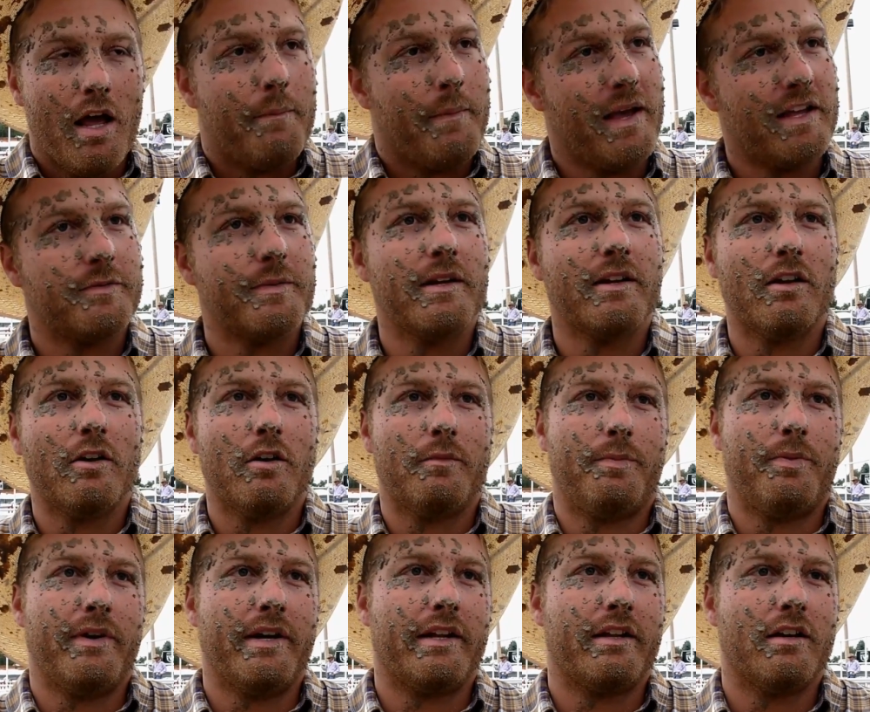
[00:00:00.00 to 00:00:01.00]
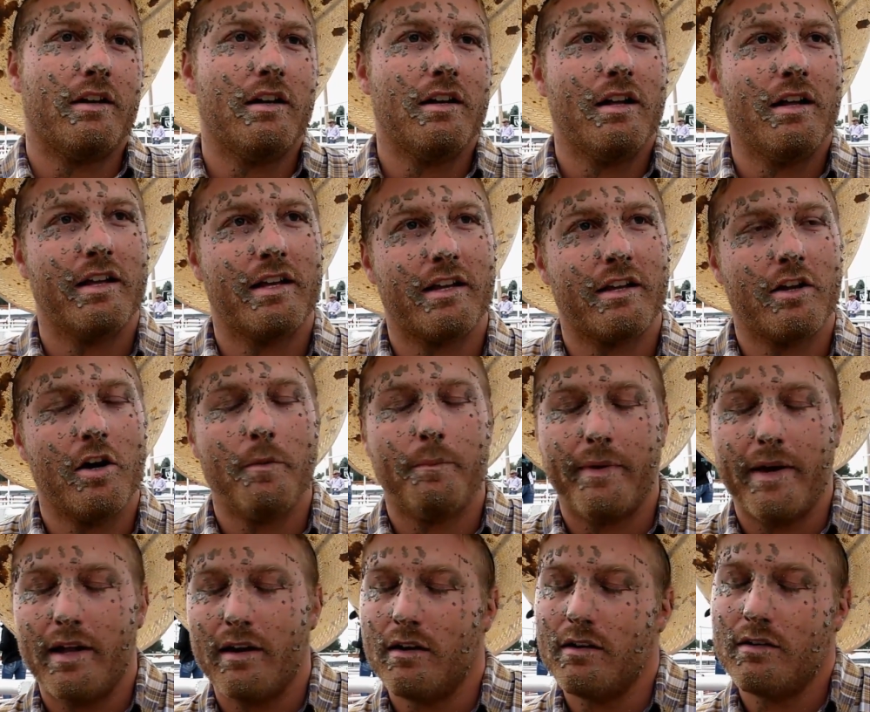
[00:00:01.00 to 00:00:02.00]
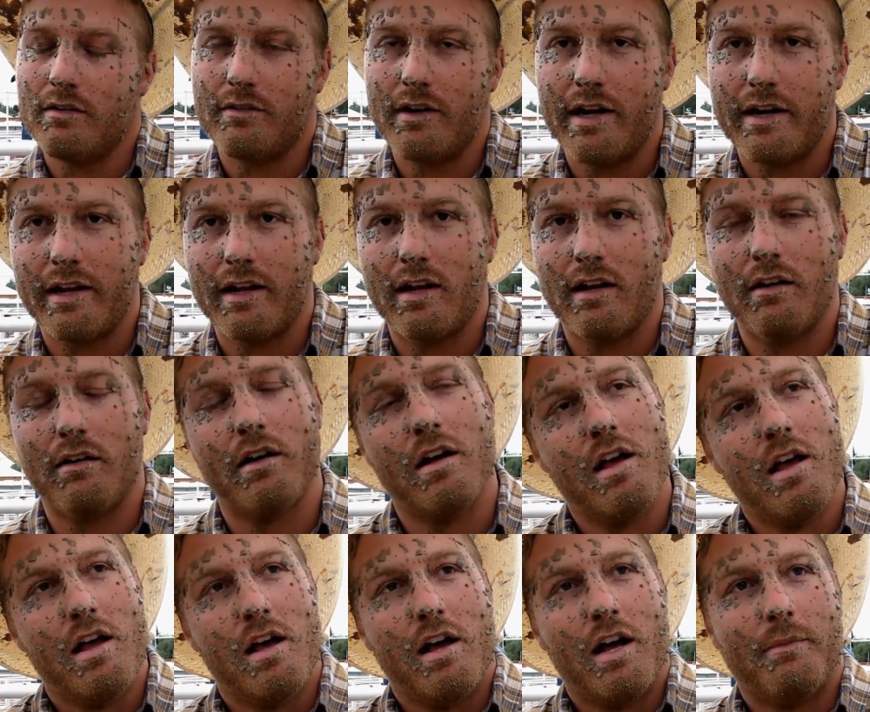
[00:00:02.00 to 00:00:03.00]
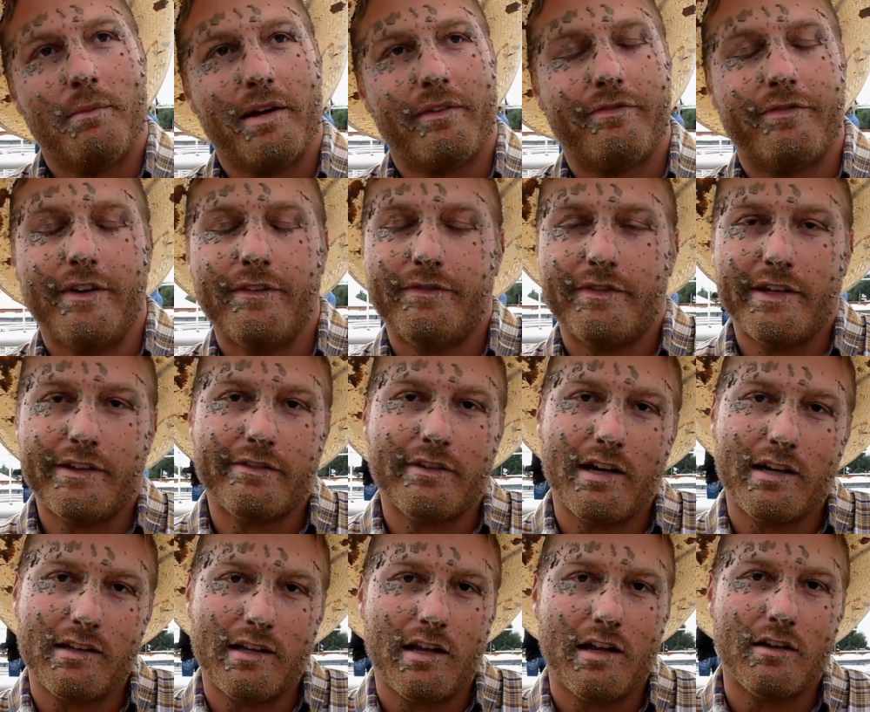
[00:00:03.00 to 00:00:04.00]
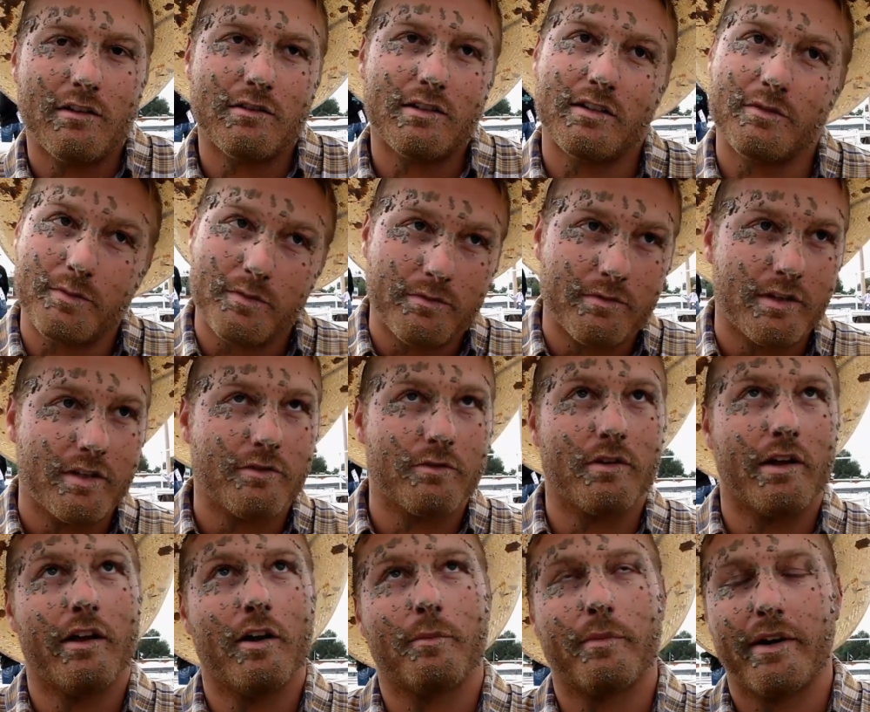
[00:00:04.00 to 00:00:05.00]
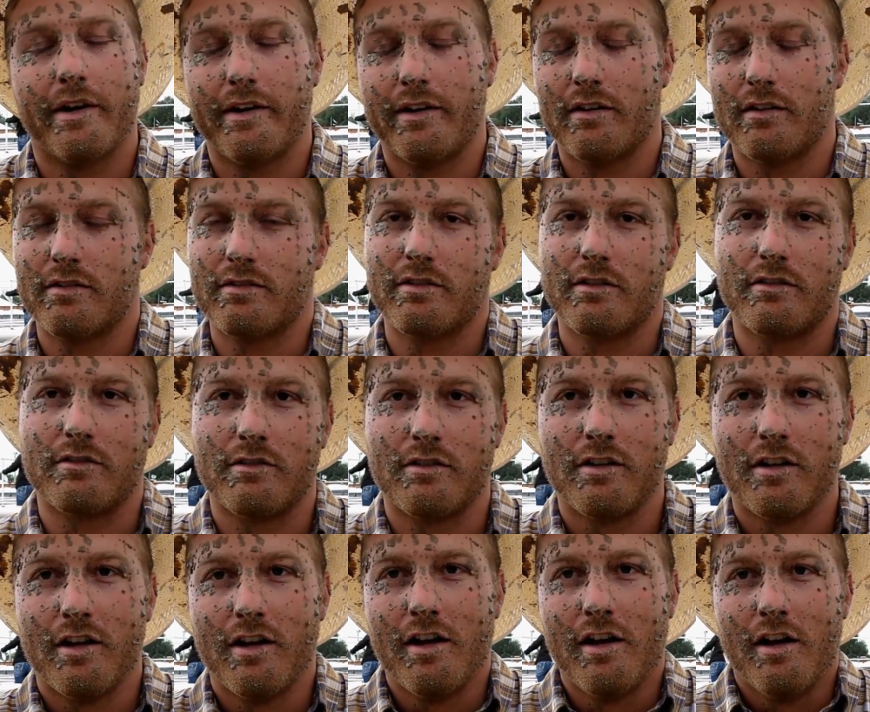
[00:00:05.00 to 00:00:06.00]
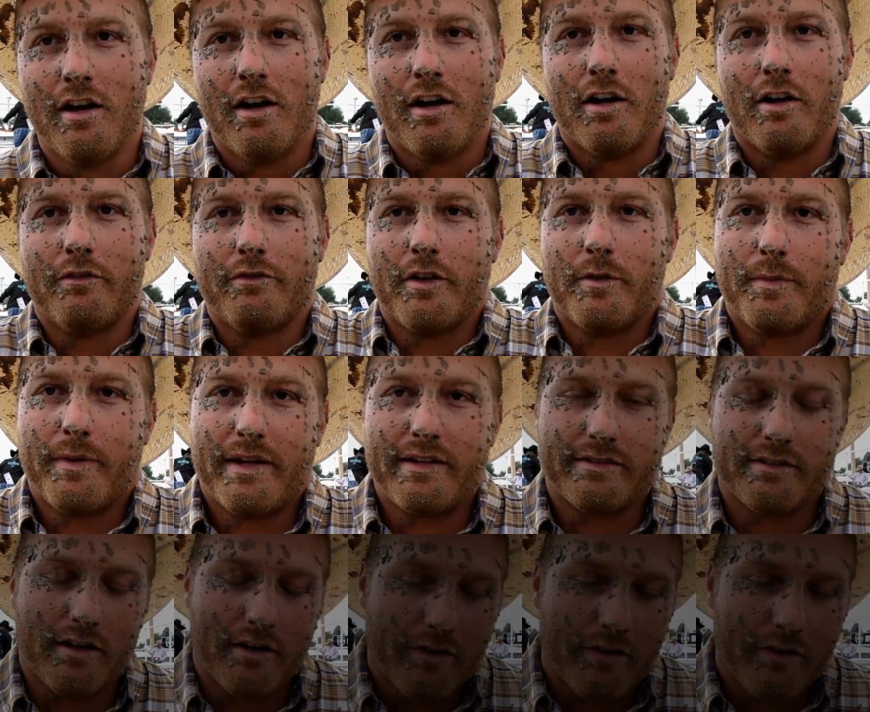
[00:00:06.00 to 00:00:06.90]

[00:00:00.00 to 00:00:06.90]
Man, it's been going pretty good. It could go better right now. I'm like 50th right now. This will help right here, so hopefully it pays